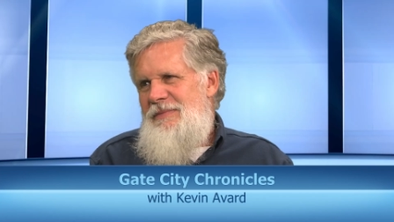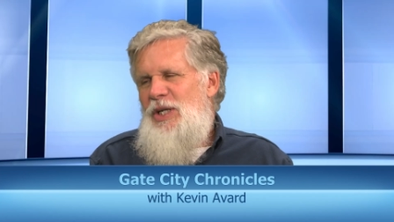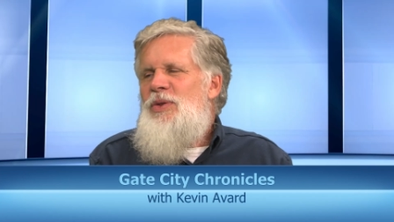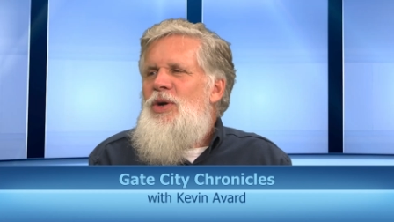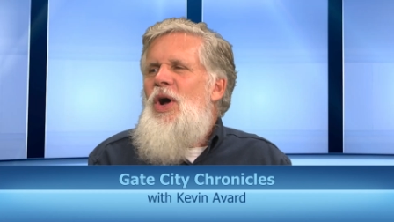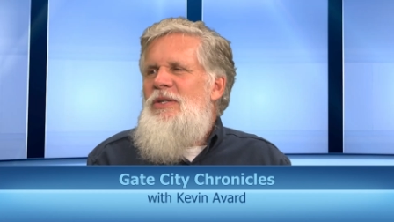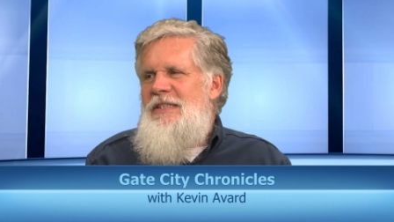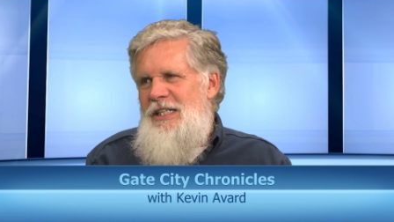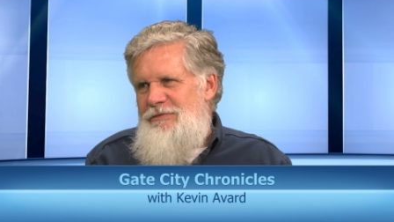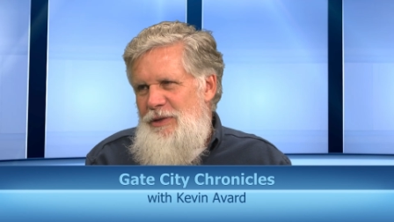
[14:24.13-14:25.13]
Yeah. They're all
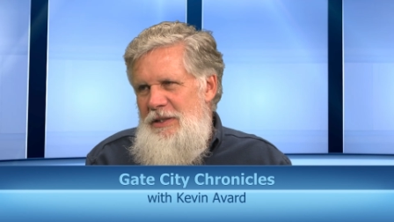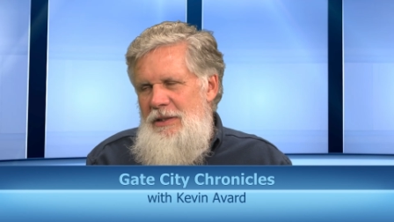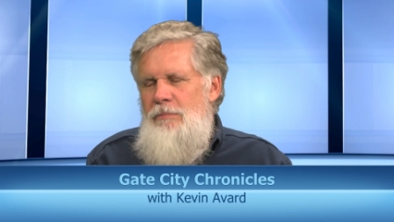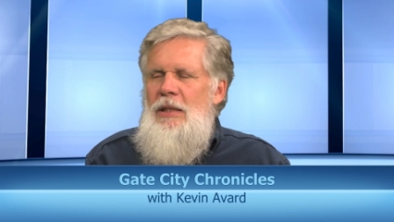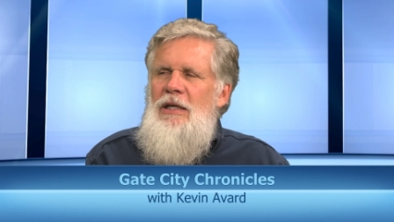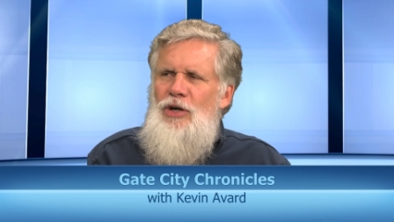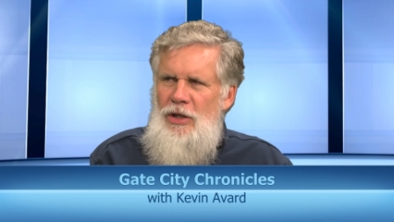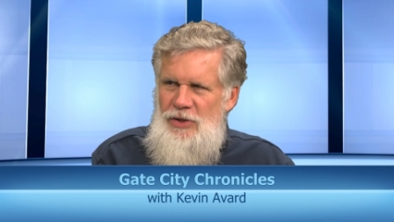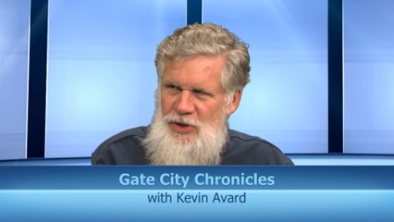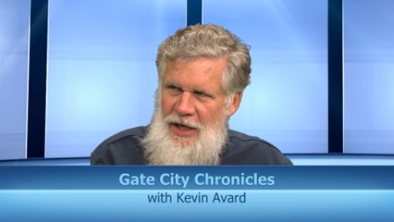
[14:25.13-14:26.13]
different, but they're
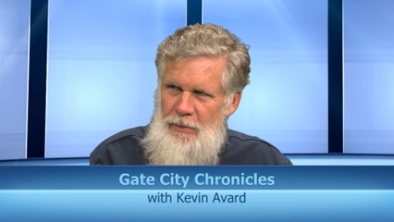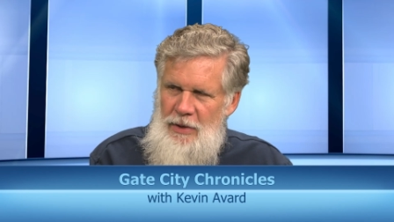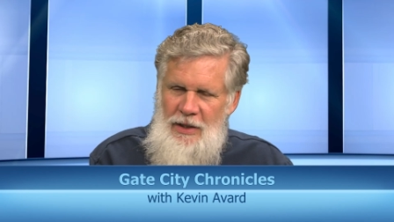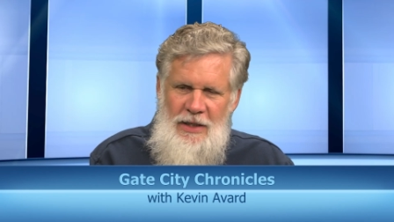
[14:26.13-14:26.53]
all the same.